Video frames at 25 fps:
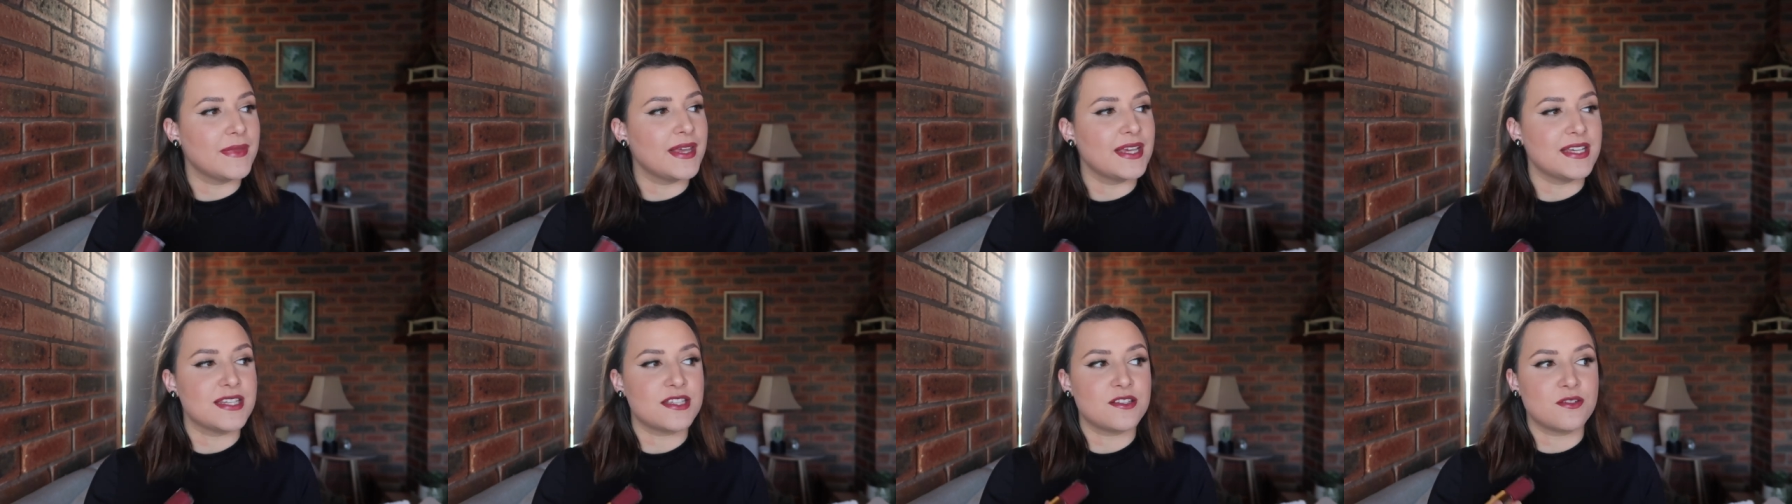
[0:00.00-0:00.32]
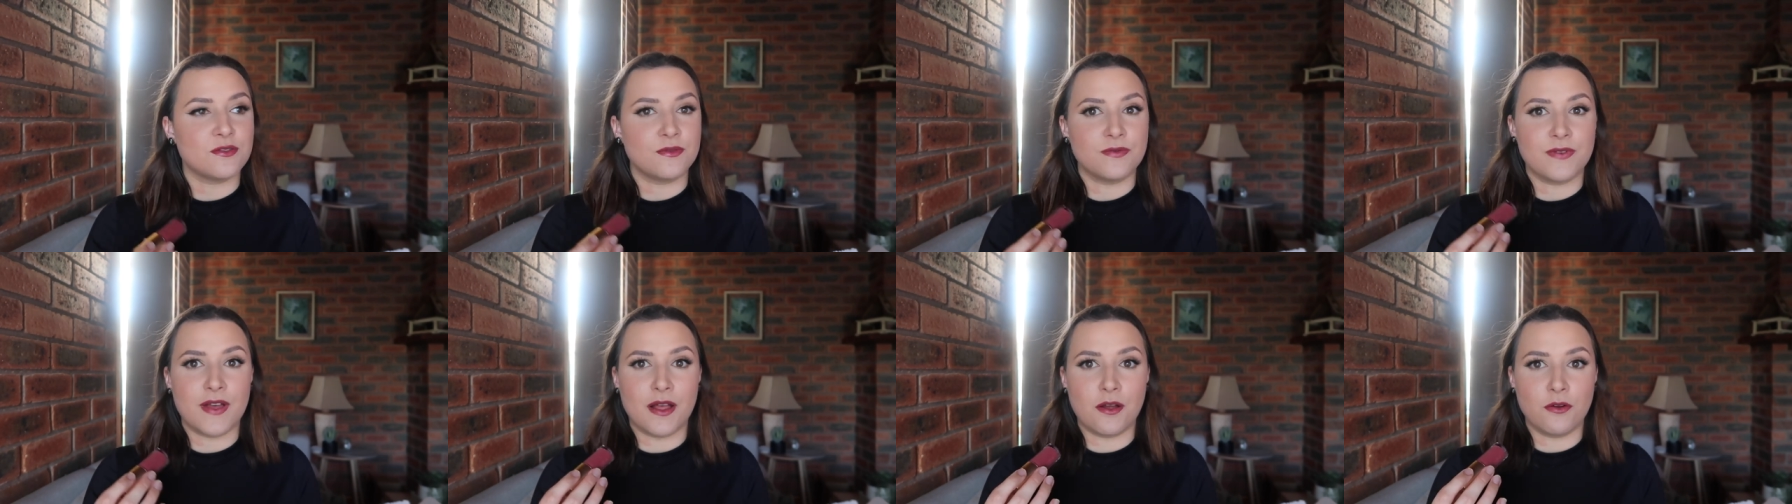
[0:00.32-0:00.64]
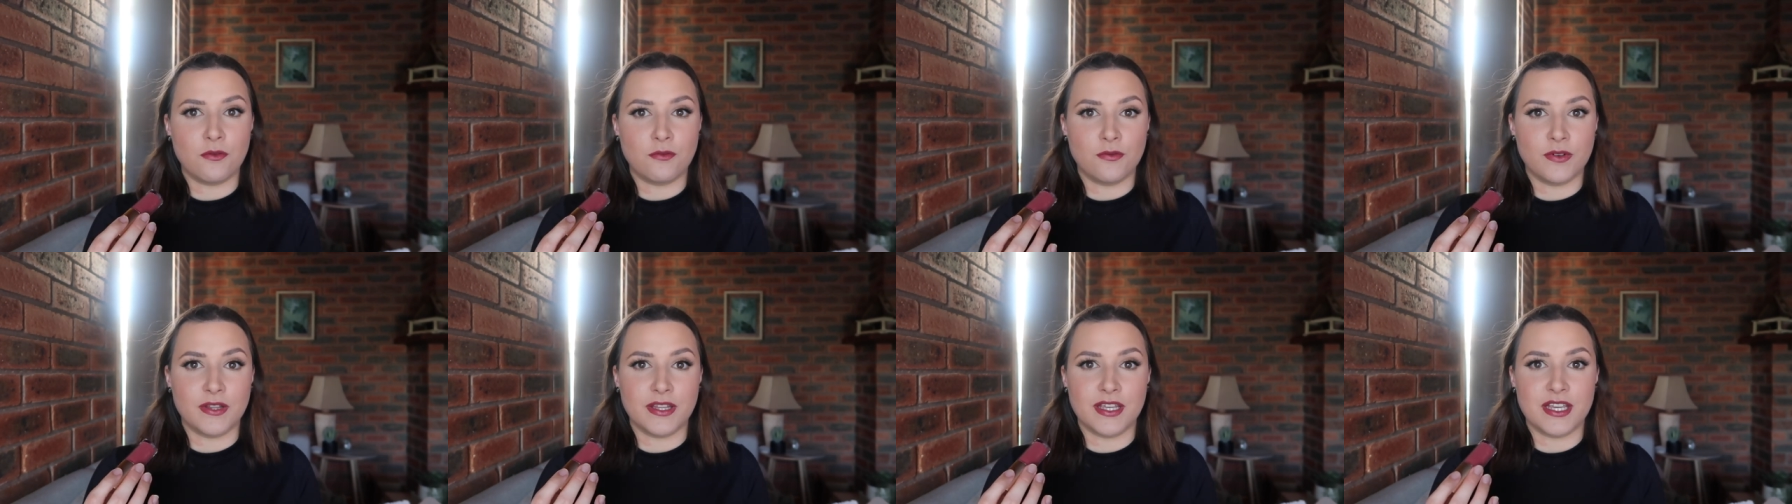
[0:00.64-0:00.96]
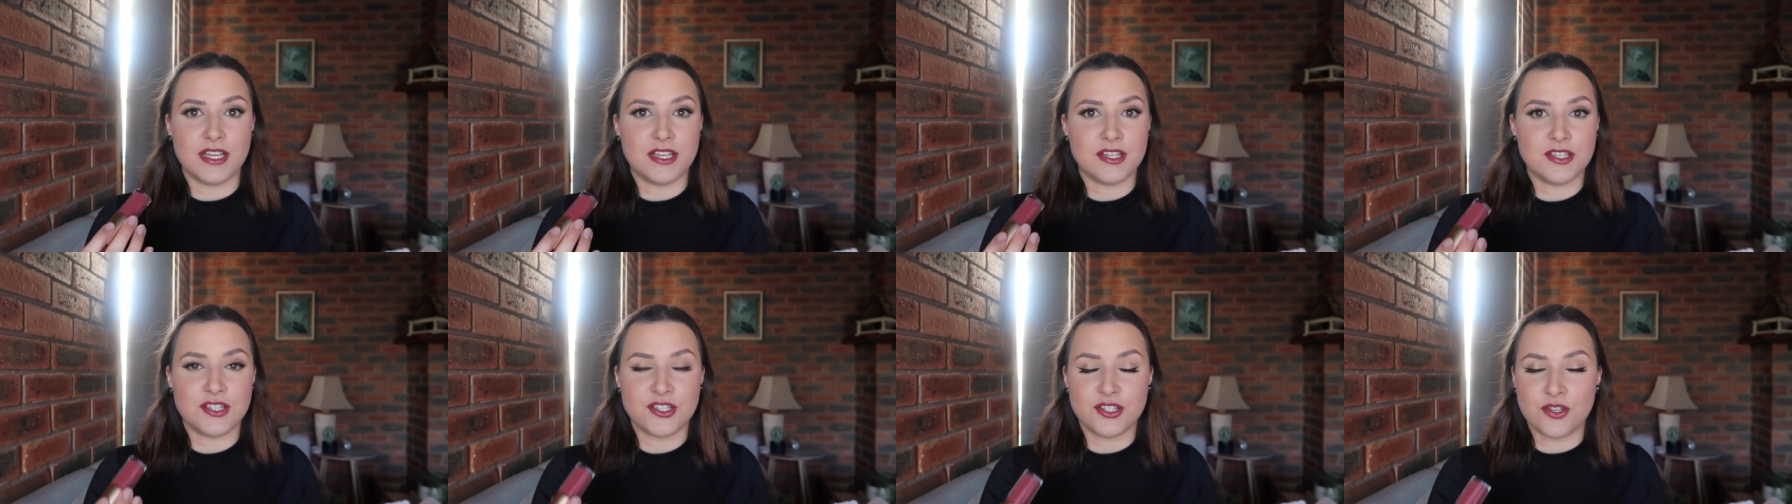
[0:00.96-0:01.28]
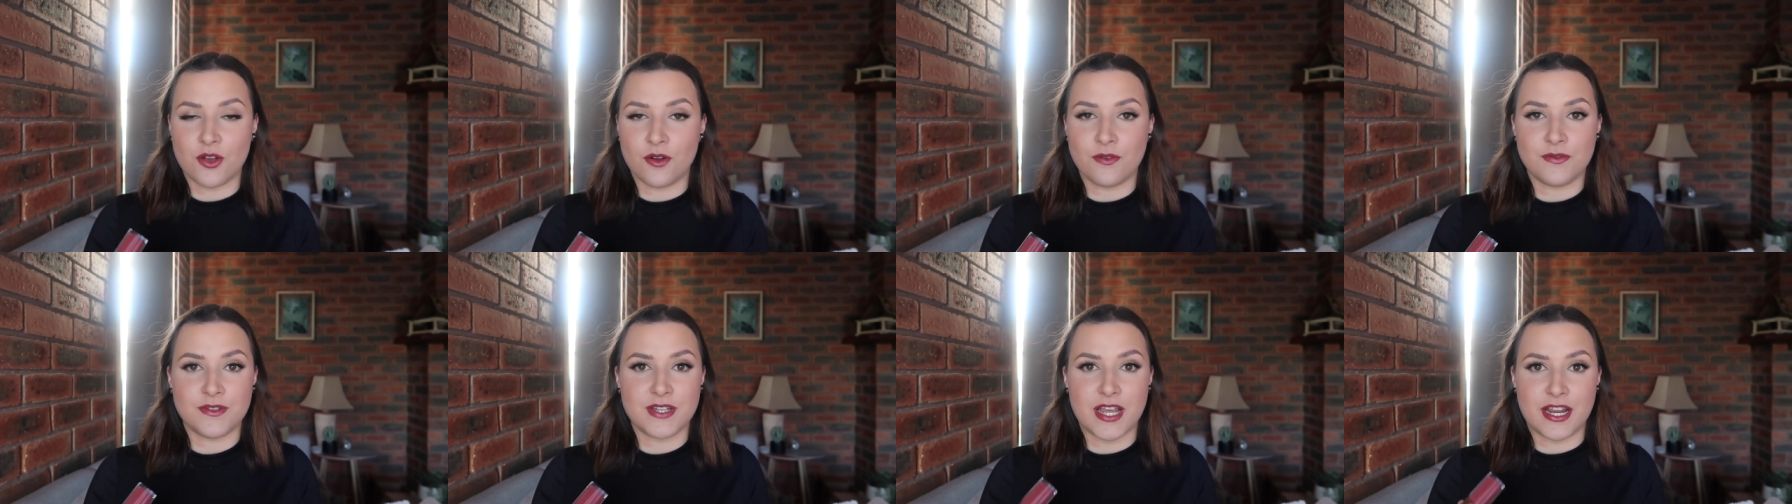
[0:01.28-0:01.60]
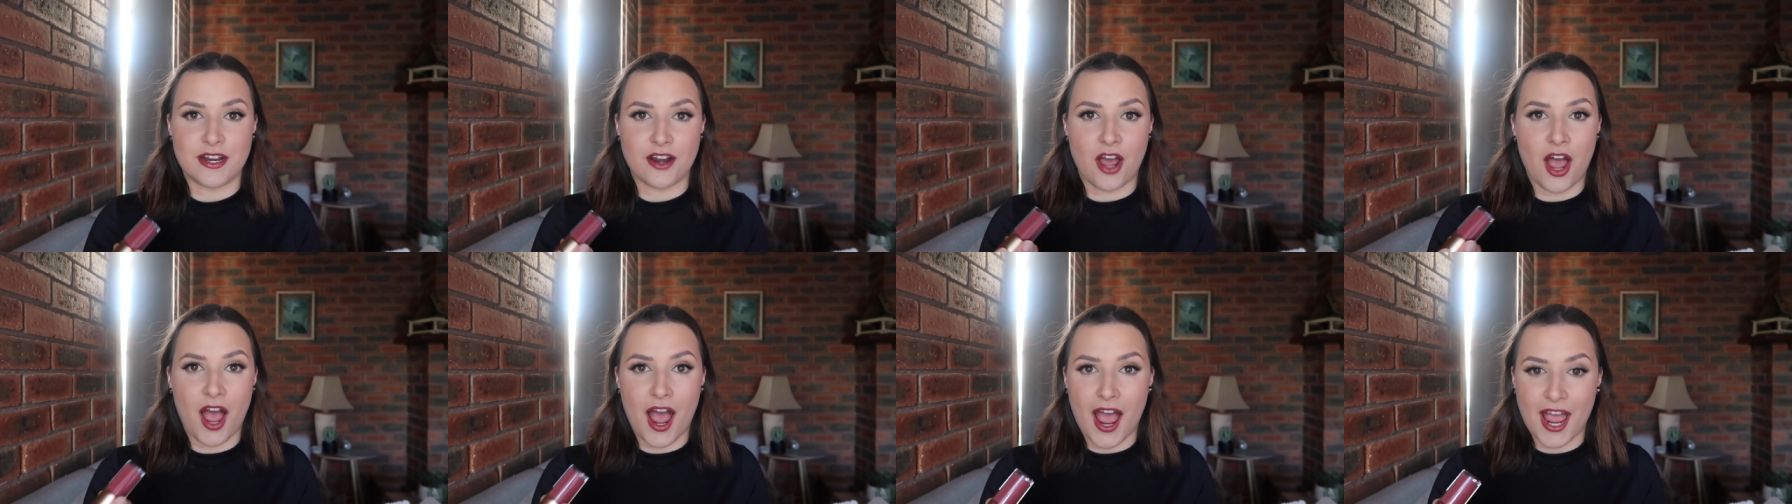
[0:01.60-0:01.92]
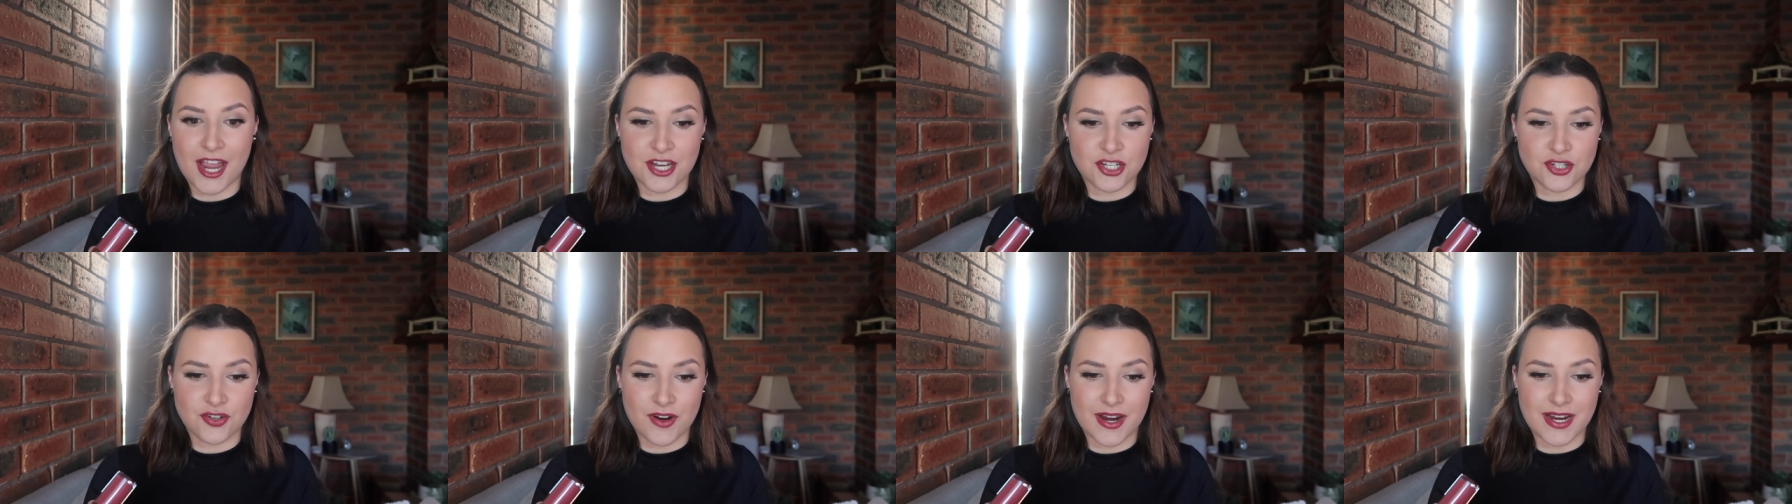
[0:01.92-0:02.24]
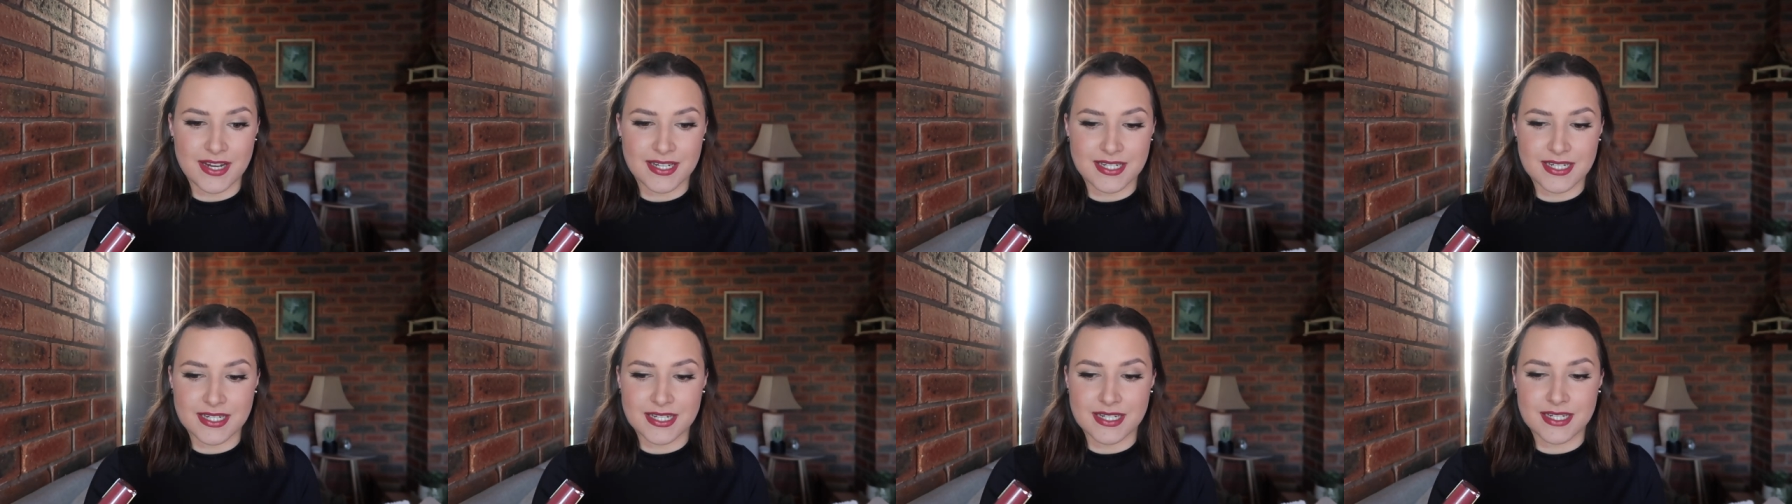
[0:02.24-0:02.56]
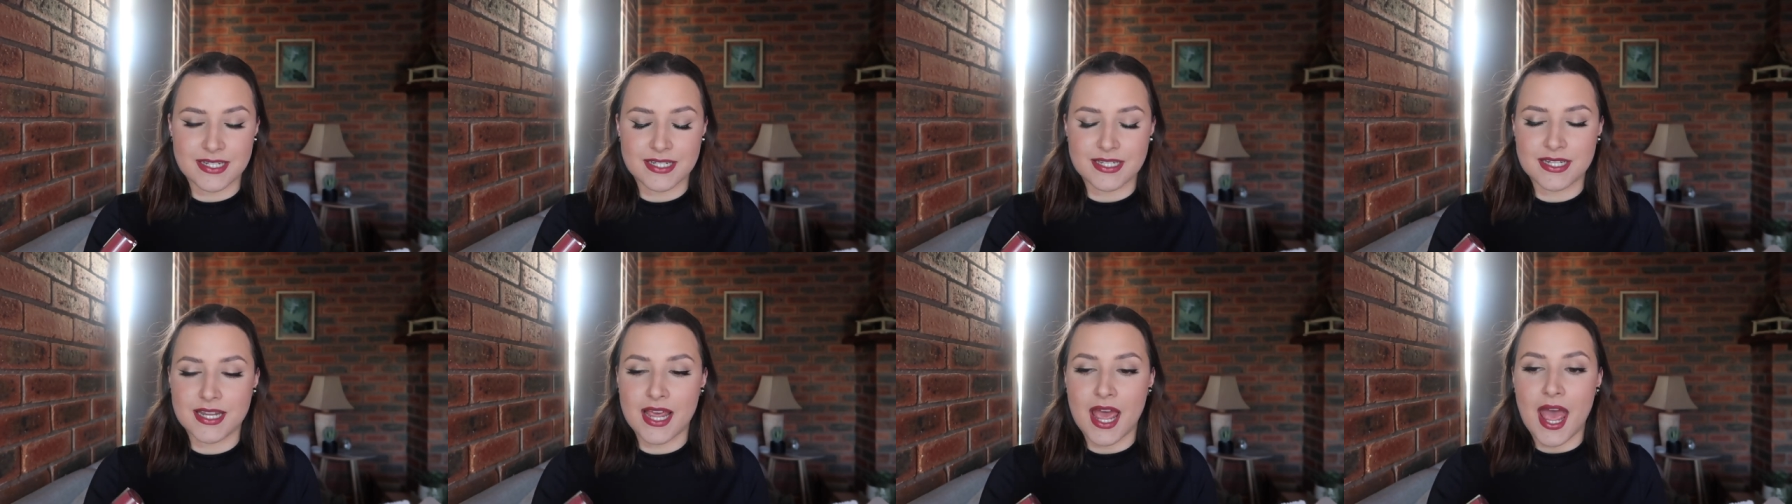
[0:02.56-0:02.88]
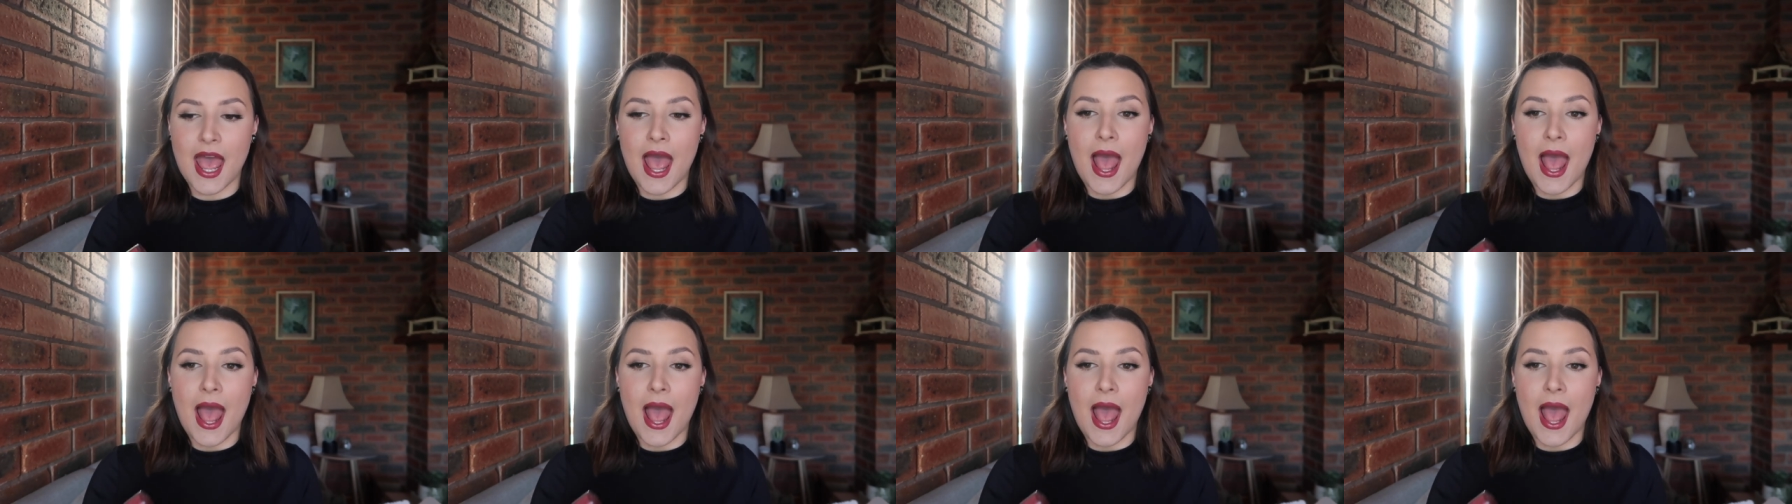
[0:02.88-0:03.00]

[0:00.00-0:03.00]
They still felt really soft and hydrated.